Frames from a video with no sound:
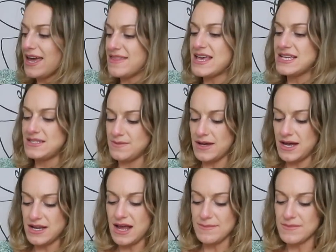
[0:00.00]
this one,
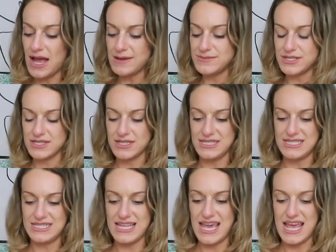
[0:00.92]
I'm, I'm just gonna
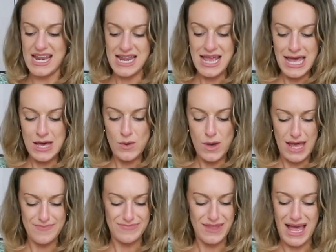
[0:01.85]
say it now.
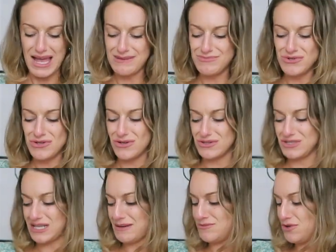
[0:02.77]
I'm
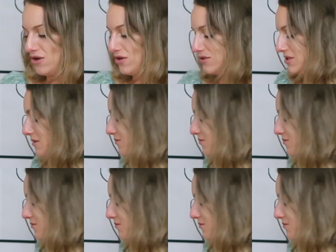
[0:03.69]
not, I'm not,